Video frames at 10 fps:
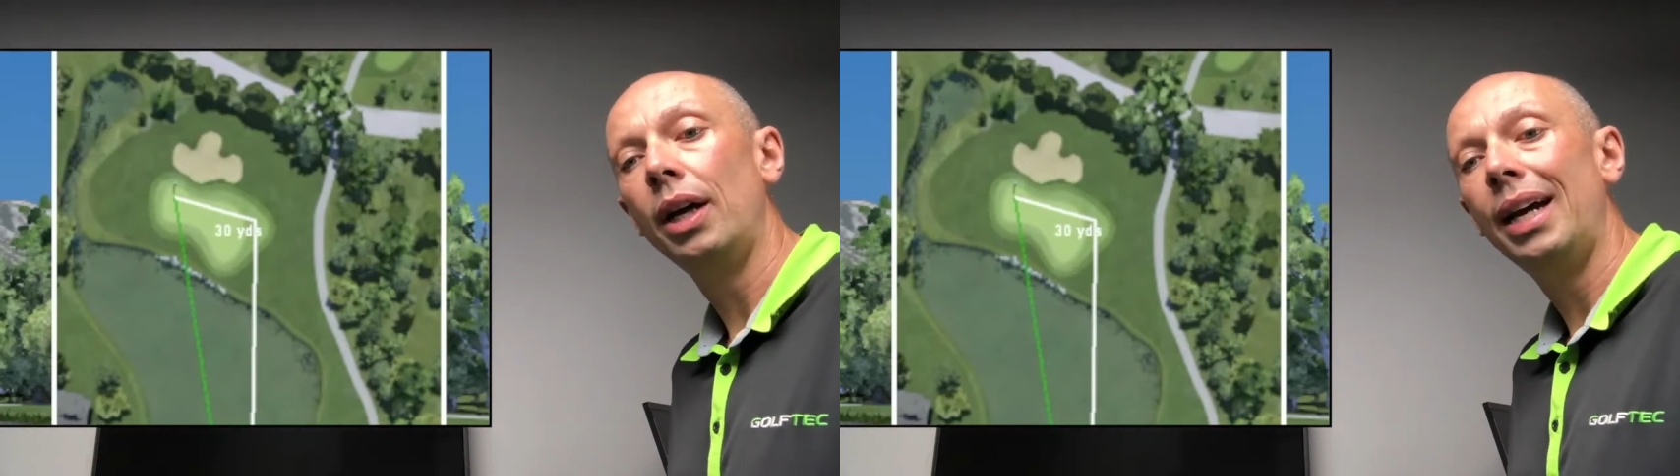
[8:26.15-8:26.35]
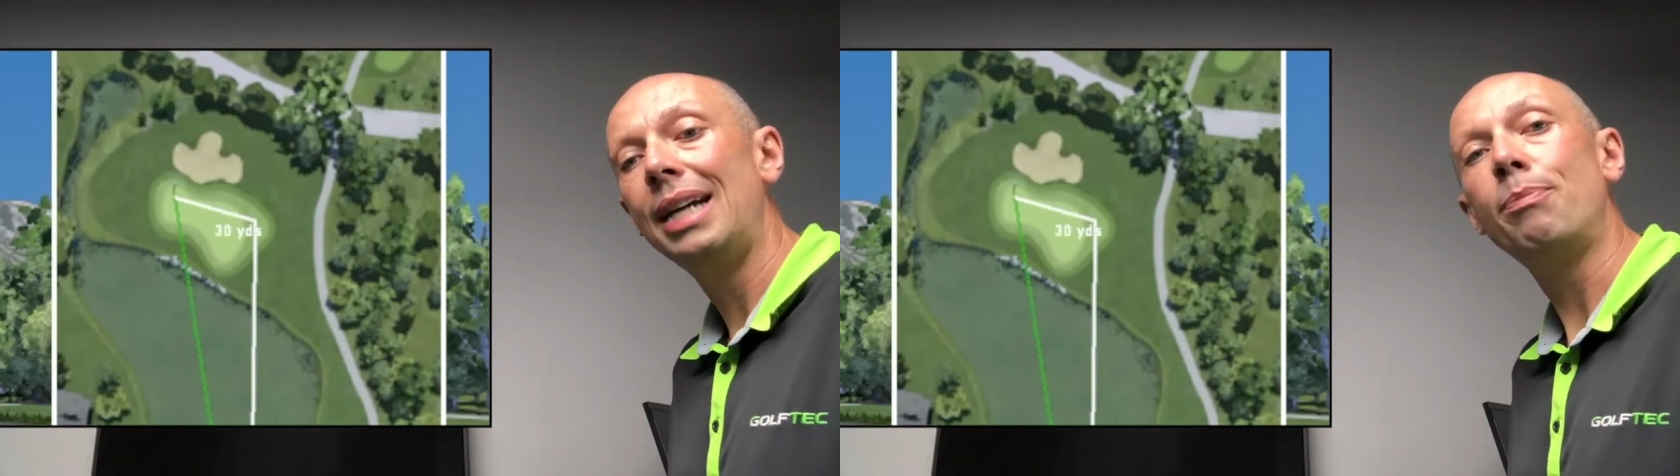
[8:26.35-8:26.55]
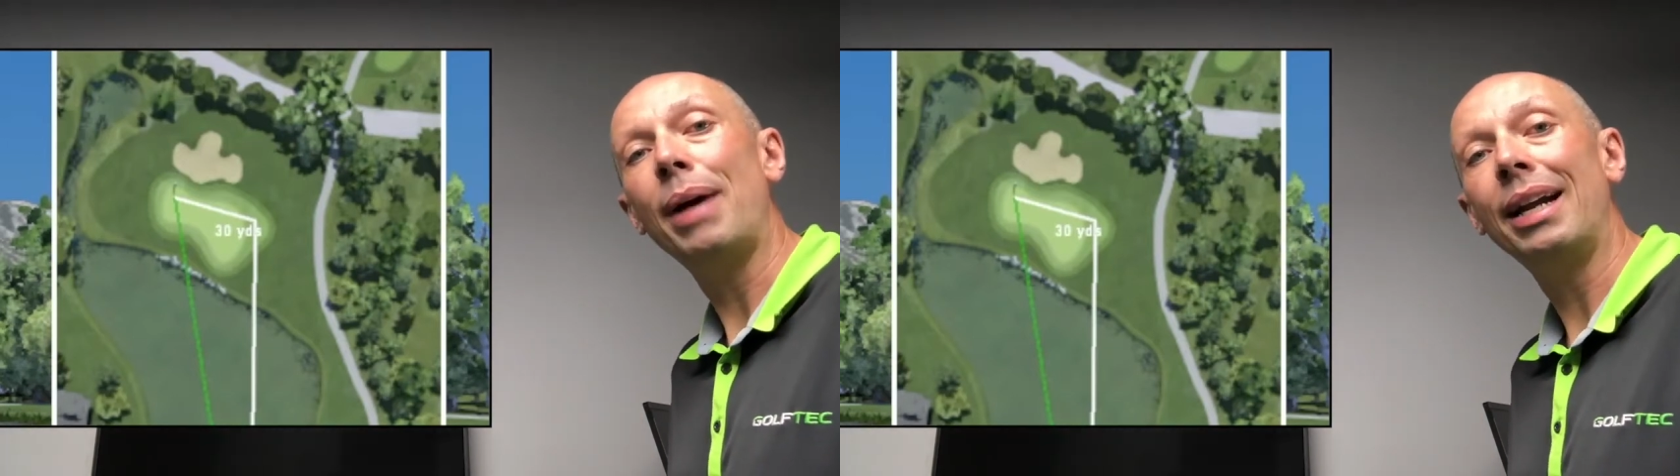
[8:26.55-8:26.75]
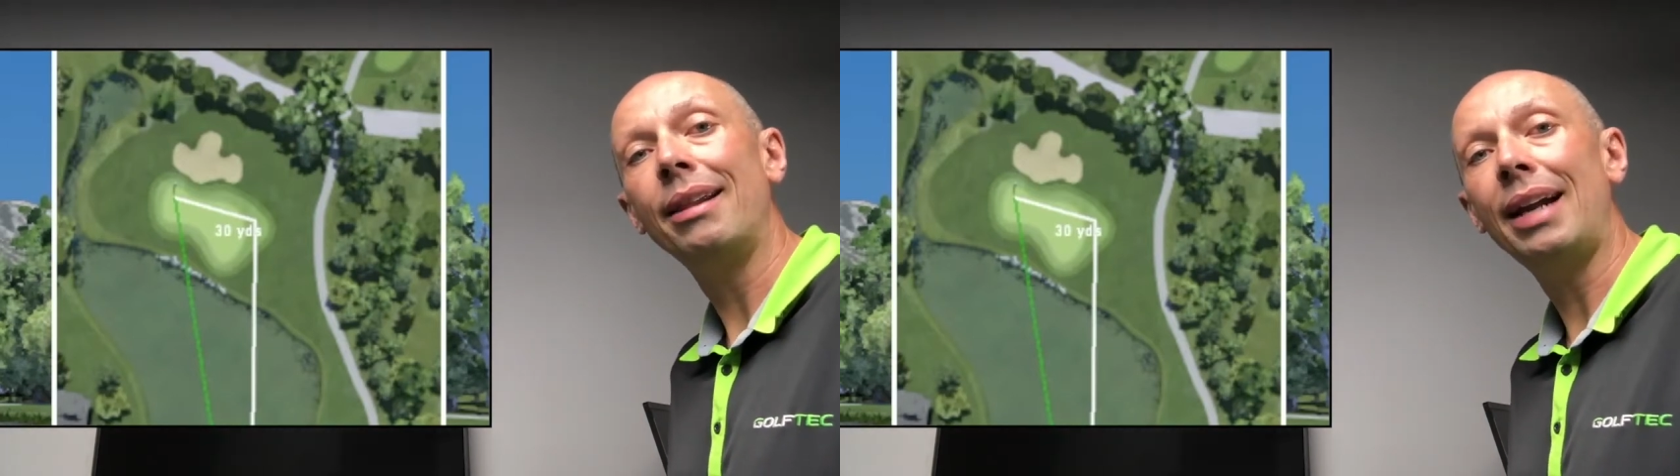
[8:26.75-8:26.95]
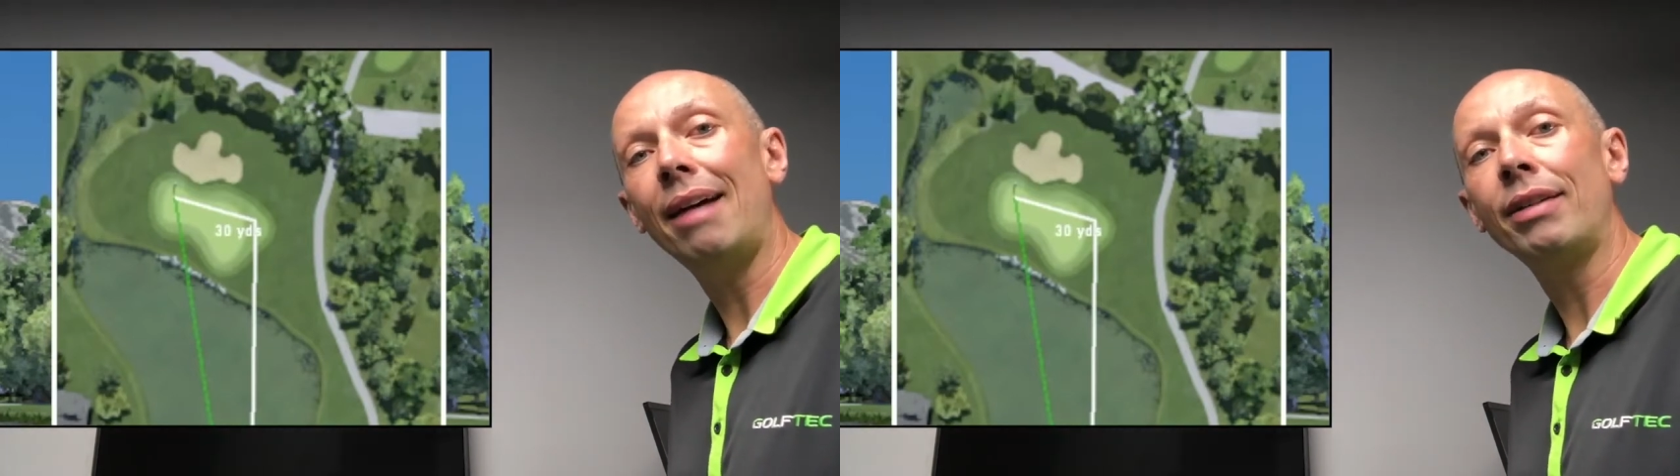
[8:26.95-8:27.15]
is better
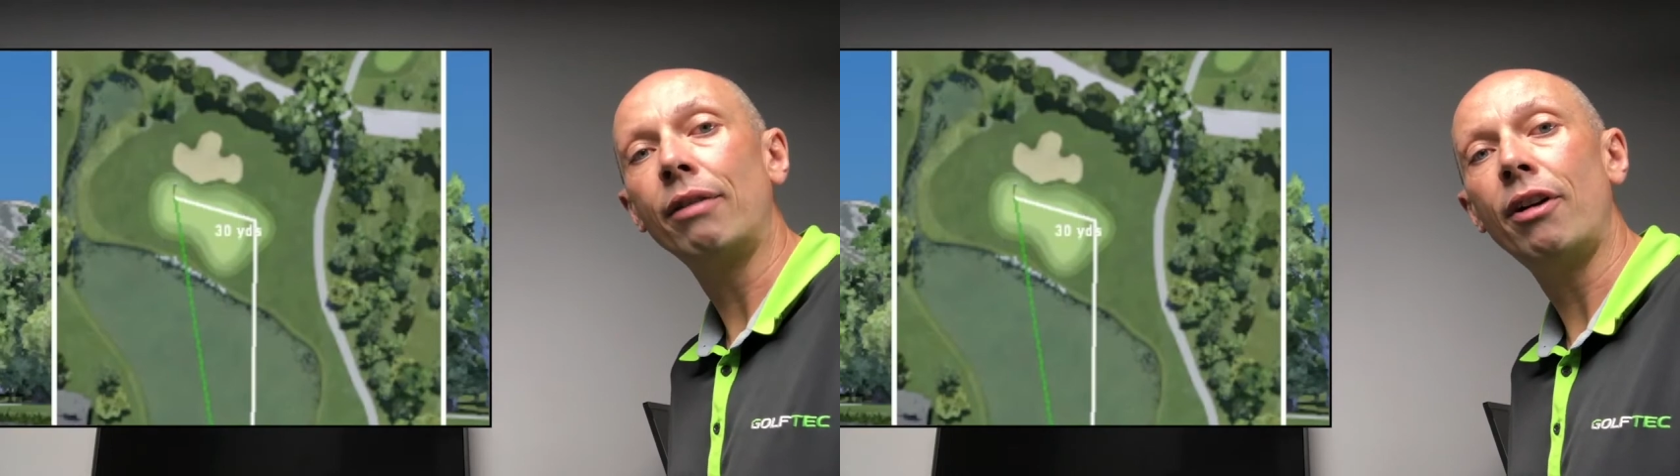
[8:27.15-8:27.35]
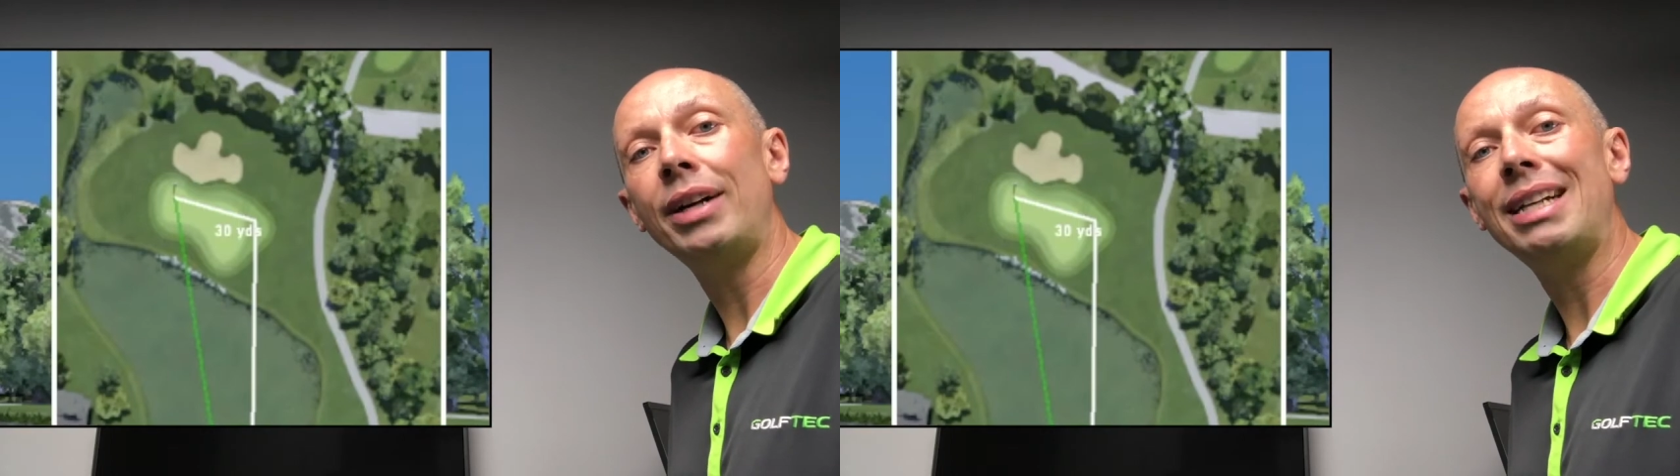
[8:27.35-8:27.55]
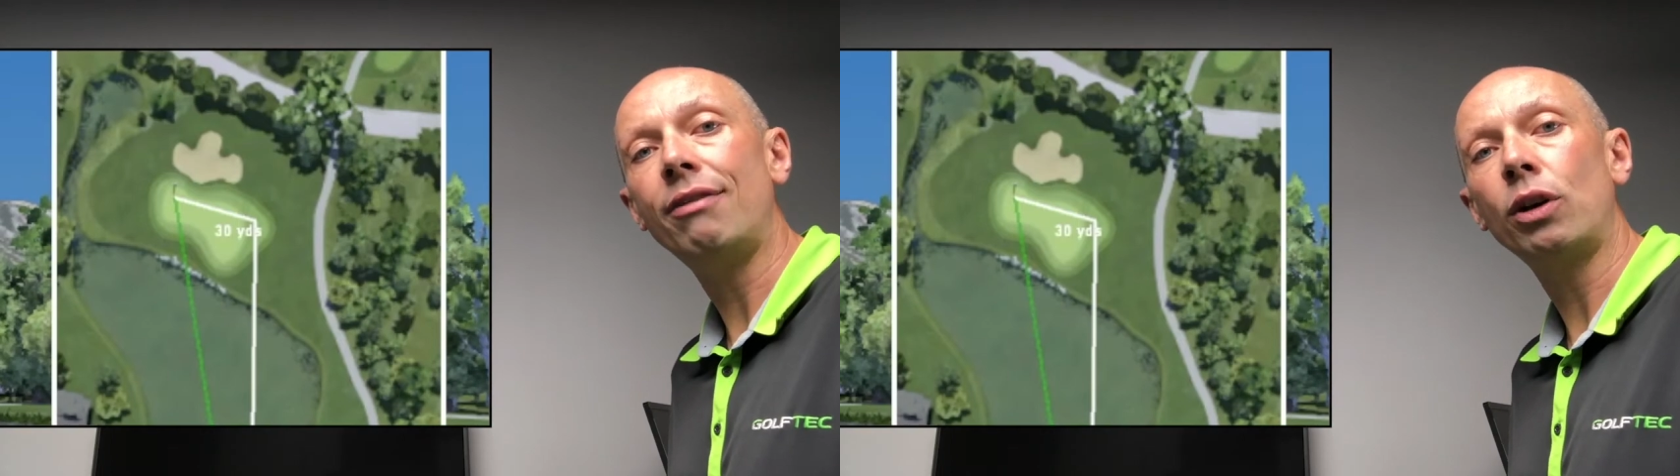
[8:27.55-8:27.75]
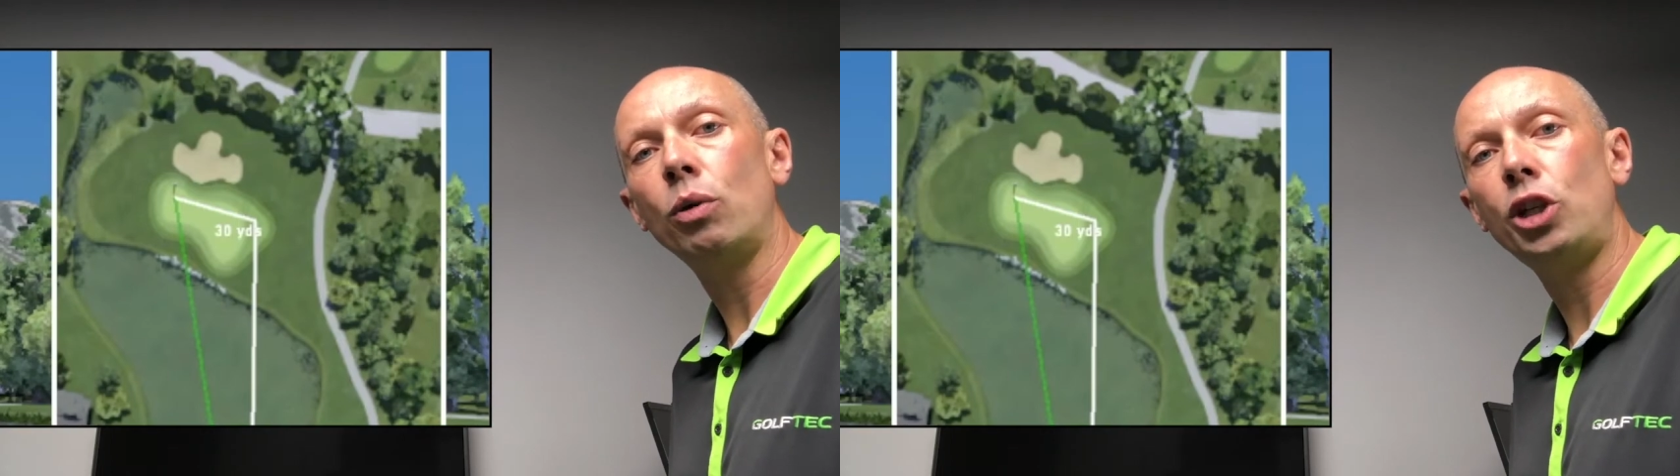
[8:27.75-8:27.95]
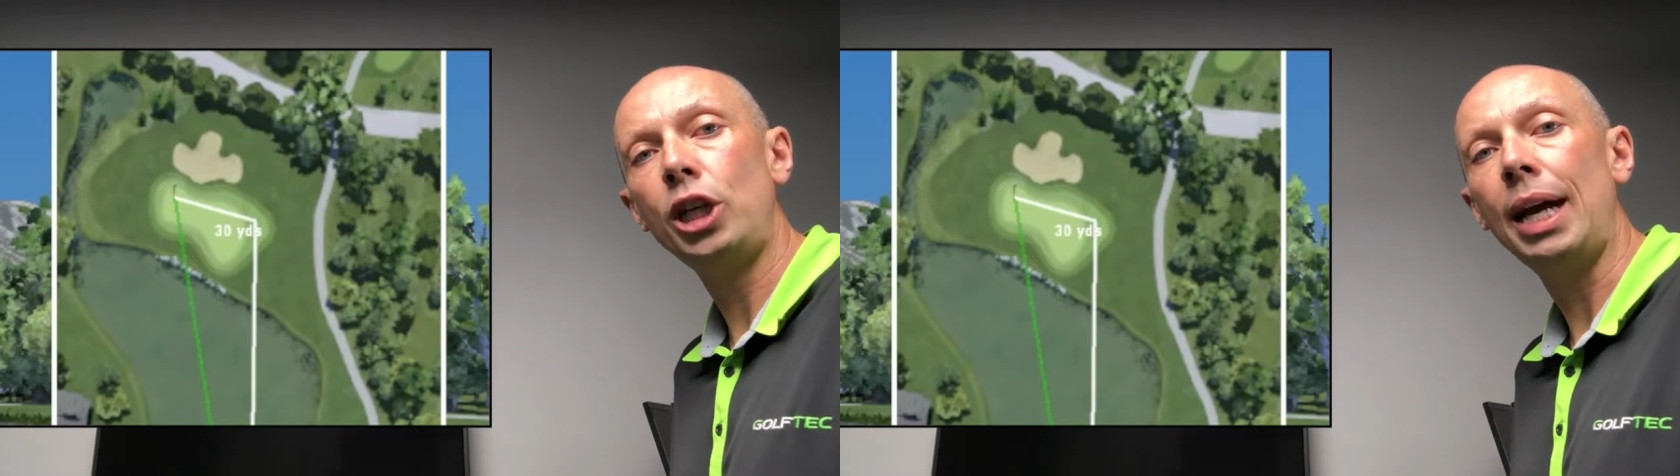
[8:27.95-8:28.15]
than having a very difficult
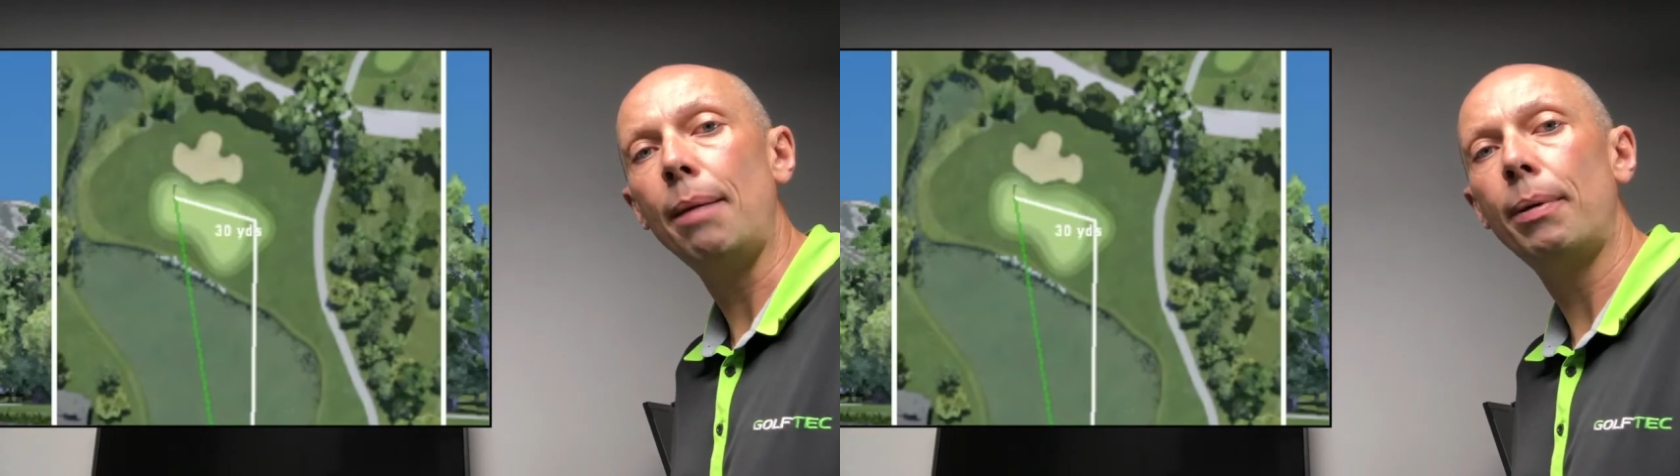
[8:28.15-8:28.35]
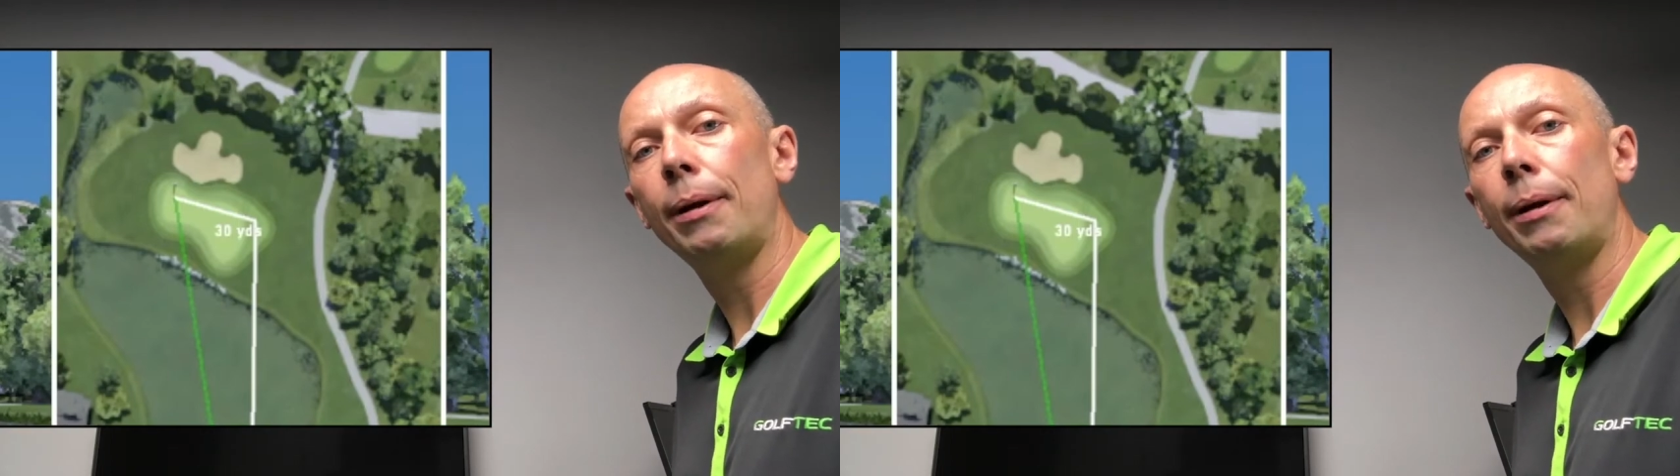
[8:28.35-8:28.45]
chip.